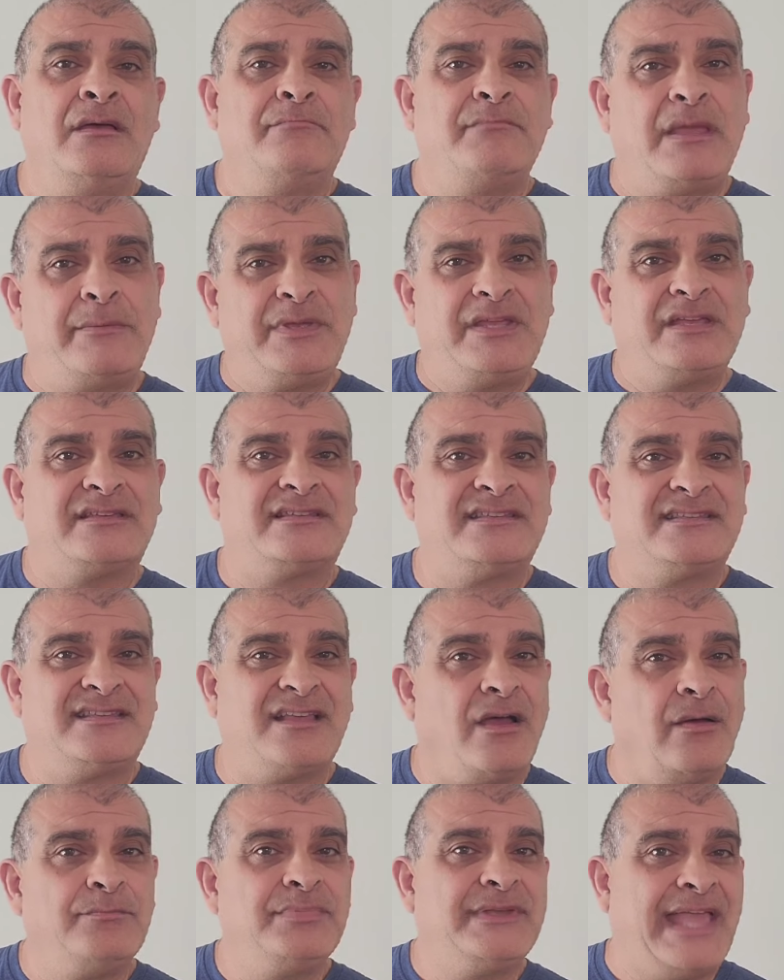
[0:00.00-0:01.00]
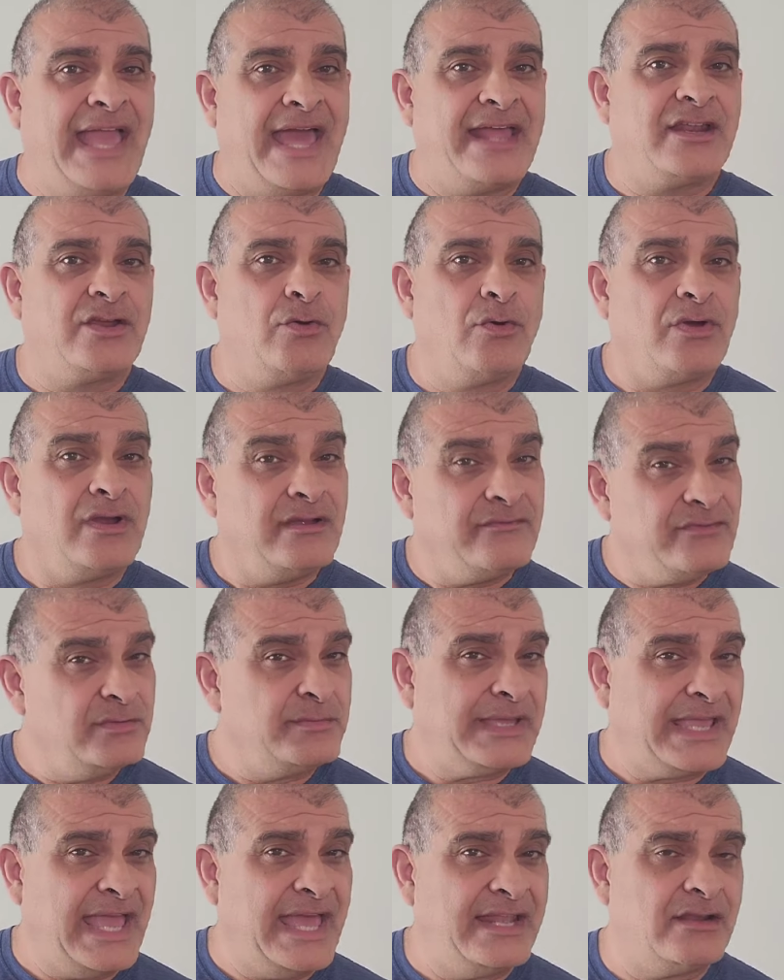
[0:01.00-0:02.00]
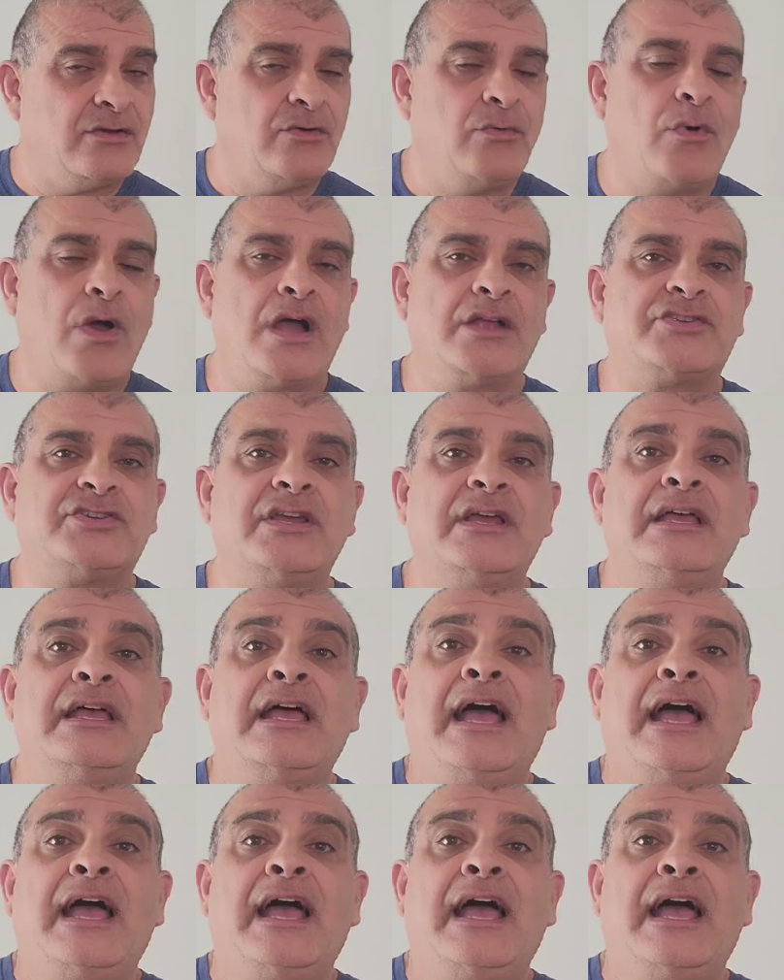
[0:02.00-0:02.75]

maybe a subcategory of the mechanical watch,